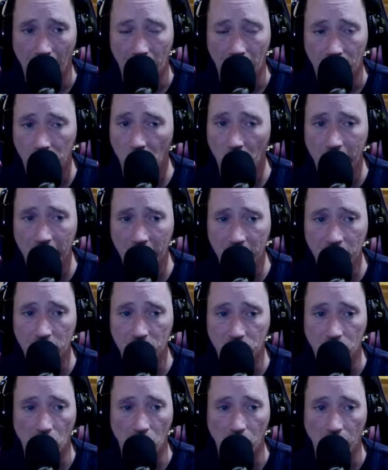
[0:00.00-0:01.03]
He didn't
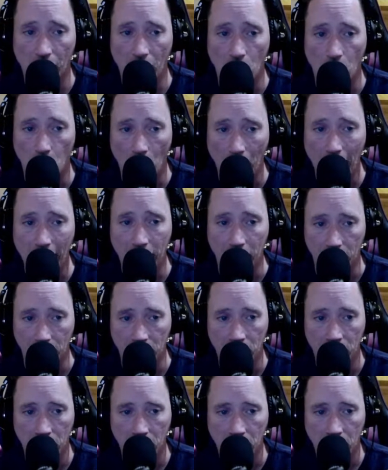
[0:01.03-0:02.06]
just turn around and whack
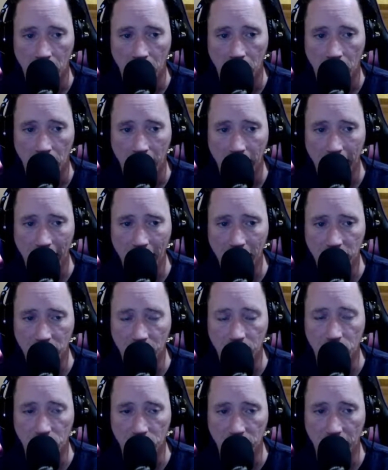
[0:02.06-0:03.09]
him. He asked
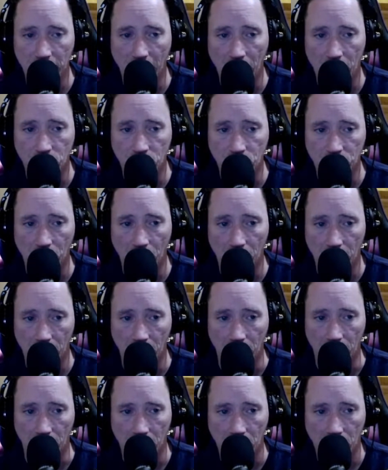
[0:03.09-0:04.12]
him to sit down and shut
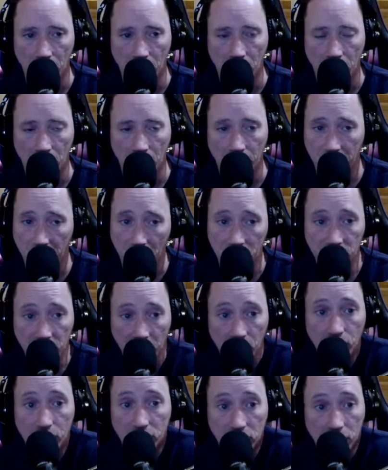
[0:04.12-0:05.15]
up, because
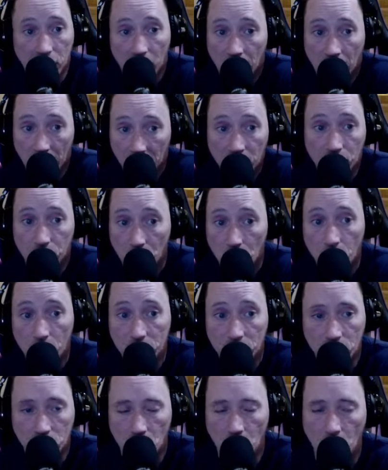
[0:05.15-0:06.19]
the dude
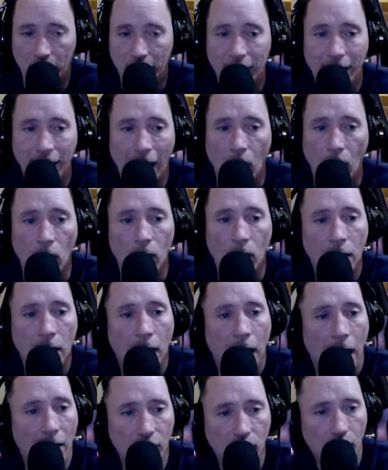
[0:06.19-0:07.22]
was annoying. Now,
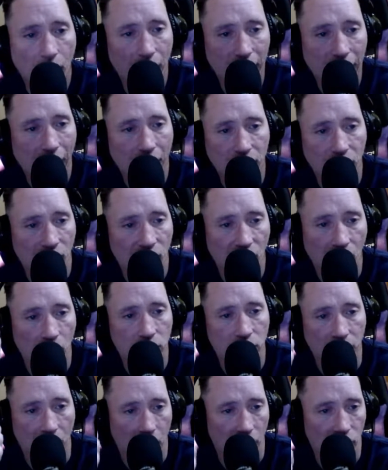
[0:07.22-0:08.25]
everybody had their
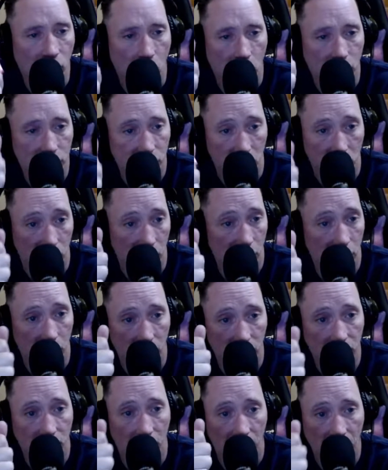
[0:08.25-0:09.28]
phones out, of course, going, oh,
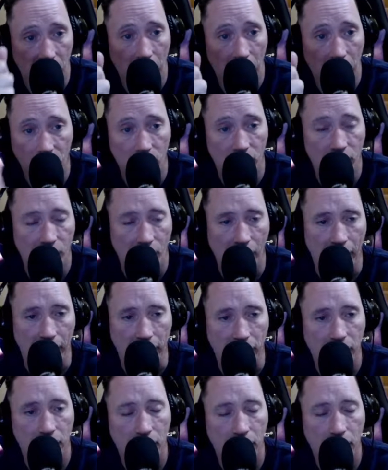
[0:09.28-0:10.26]
what's going to happen with Mike?